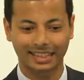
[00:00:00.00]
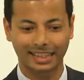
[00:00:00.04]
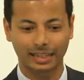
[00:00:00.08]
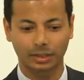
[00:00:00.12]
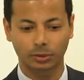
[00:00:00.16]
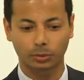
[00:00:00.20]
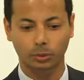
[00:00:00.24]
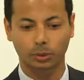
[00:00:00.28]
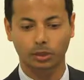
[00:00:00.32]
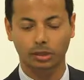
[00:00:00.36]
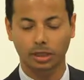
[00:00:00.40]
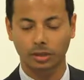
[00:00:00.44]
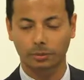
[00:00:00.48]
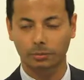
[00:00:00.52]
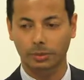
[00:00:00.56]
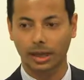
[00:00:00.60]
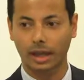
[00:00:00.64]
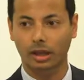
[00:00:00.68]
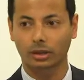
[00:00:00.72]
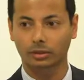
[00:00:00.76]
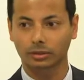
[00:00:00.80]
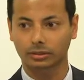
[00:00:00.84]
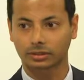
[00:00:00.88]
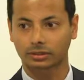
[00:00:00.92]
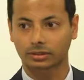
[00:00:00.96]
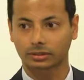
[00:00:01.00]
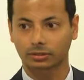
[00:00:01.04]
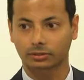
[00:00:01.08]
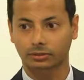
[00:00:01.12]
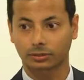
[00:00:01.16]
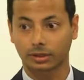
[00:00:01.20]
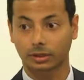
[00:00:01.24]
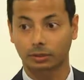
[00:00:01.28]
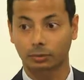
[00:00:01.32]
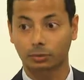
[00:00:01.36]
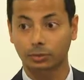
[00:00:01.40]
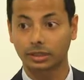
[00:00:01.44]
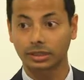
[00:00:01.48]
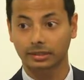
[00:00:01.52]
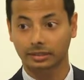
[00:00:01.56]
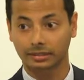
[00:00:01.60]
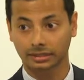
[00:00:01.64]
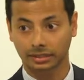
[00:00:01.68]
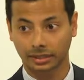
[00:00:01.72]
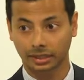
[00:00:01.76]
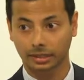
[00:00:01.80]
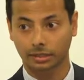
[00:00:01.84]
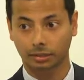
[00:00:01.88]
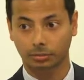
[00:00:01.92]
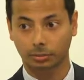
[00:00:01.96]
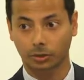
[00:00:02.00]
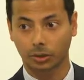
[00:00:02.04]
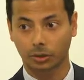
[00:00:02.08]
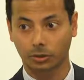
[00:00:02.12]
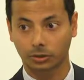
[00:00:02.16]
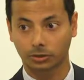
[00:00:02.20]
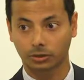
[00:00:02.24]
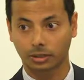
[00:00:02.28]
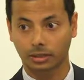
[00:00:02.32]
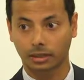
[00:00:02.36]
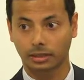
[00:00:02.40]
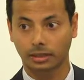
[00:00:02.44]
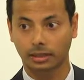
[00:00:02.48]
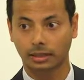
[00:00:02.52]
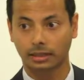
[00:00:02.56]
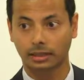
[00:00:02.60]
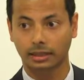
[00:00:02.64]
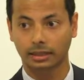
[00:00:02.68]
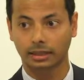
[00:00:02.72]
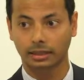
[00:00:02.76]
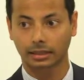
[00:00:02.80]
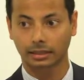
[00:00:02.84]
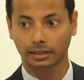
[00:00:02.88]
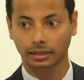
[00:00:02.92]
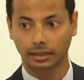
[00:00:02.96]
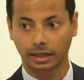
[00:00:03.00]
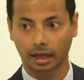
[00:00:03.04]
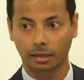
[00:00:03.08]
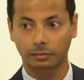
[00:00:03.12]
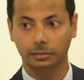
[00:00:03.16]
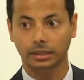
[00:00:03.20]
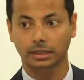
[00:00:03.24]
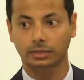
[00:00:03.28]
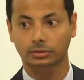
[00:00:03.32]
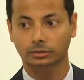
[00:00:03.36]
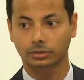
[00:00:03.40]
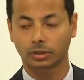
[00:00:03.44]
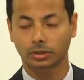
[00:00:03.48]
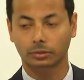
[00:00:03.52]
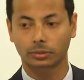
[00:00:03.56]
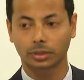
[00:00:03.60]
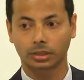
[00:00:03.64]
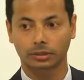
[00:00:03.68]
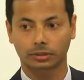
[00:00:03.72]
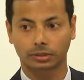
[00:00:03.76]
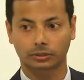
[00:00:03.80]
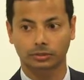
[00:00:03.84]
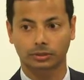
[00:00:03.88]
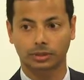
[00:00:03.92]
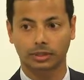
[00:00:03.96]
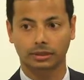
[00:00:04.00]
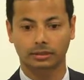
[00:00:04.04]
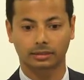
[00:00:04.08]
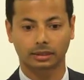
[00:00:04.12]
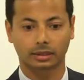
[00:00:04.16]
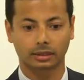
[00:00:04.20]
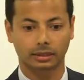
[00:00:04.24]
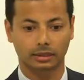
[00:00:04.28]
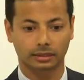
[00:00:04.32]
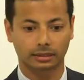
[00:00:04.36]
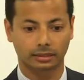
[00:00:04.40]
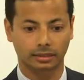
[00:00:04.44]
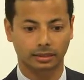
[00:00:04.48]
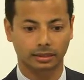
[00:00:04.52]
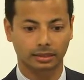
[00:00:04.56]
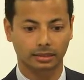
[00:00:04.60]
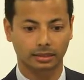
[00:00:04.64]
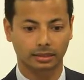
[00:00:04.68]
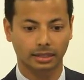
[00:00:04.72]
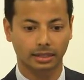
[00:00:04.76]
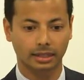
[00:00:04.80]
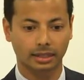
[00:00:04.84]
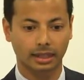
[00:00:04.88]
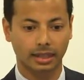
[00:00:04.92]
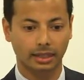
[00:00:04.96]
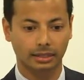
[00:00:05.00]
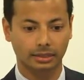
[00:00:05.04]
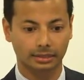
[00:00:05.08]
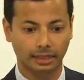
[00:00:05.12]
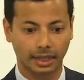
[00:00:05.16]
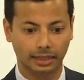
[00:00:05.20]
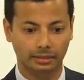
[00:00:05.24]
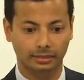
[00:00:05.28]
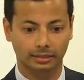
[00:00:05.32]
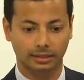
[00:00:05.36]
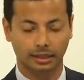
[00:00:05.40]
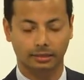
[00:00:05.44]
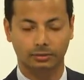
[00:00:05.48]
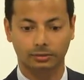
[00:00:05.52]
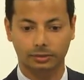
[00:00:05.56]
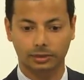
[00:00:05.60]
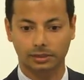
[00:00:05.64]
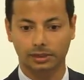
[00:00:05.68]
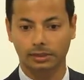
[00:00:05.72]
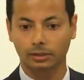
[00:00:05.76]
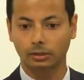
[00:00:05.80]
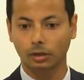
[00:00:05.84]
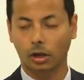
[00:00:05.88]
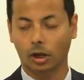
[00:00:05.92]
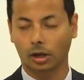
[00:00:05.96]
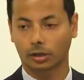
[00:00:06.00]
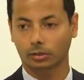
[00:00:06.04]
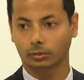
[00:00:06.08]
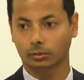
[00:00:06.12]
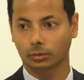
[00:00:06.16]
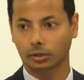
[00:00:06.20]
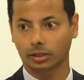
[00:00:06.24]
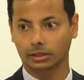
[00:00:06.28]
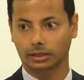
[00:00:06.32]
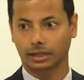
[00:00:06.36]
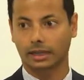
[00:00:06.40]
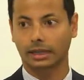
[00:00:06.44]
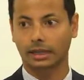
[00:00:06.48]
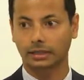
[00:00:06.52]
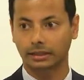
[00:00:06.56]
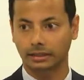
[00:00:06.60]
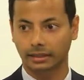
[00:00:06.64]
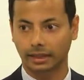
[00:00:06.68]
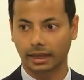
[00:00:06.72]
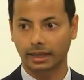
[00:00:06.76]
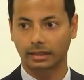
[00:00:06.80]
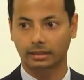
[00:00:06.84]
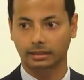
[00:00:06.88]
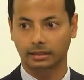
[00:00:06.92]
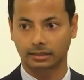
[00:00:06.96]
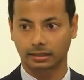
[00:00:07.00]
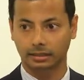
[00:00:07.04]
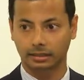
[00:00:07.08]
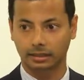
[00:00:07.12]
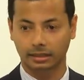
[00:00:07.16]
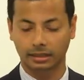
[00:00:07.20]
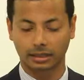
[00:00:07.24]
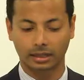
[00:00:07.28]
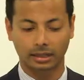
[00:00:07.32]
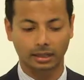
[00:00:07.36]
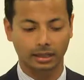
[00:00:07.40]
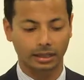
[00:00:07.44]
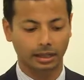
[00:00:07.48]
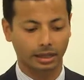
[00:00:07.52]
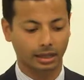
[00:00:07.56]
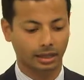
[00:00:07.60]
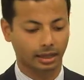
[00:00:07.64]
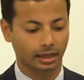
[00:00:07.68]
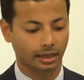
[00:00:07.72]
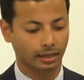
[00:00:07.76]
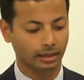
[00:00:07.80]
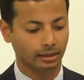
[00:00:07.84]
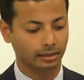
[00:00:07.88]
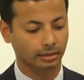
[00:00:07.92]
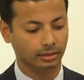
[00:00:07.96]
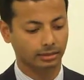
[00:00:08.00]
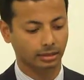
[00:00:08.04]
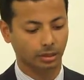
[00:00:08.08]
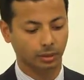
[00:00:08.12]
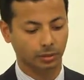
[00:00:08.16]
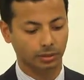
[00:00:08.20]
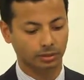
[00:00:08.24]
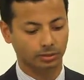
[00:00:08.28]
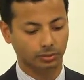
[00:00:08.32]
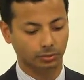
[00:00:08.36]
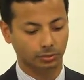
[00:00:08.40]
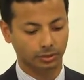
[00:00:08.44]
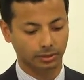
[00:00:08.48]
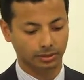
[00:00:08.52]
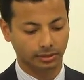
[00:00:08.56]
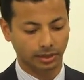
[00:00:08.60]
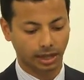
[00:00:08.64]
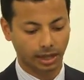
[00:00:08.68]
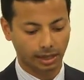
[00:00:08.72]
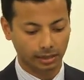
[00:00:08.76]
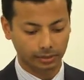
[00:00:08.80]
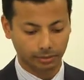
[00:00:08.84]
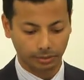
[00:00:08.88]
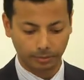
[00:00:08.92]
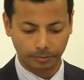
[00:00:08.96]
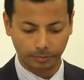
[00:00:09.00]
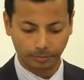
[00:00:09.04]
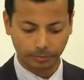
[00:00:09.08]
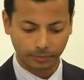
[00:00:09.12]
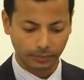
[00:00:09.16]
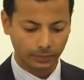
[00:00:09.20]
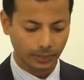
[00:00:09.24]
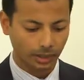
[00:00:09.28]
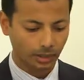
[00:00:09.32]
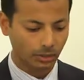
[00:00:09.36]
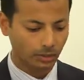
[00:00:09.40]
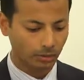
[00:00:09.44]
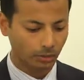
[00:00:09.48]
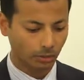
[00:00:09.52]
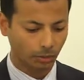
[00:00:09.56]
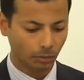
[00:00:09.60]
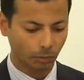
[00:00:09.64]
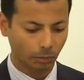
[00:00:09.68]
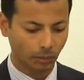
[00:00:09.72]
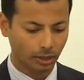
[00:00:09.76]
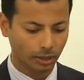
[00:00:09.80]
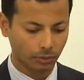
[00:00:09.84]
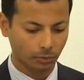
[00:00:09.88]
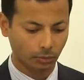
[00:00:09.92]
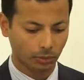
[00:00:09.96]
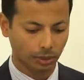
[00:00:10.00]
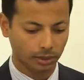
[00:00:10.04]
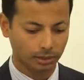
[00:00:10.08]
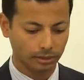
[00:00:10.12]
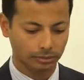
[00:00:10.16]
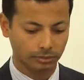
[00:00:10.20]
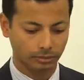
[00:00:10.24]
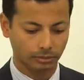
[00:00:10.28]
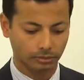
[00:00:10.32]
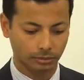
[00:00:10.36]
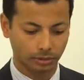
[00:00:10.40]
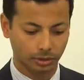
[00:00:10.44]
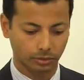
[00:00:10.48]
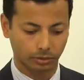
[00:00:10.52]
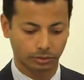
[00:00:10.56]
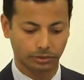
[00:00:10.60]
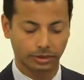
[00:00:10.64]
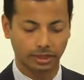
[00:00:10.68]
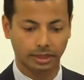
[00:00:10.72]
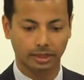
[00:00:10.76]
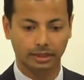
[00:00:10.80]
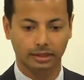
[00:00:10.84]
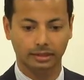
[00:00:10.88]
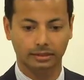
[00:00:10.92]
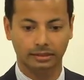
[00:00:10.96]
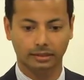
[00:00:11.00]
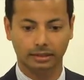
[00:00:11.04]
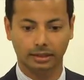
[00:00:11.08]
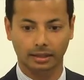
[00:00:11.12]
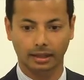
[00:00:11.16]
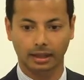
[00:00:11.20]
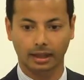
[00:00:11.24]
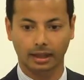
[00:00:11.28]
equal amounts of risk exposure coming from each of these indices, and that's definitely not what they intended. So as a result, what you've seen is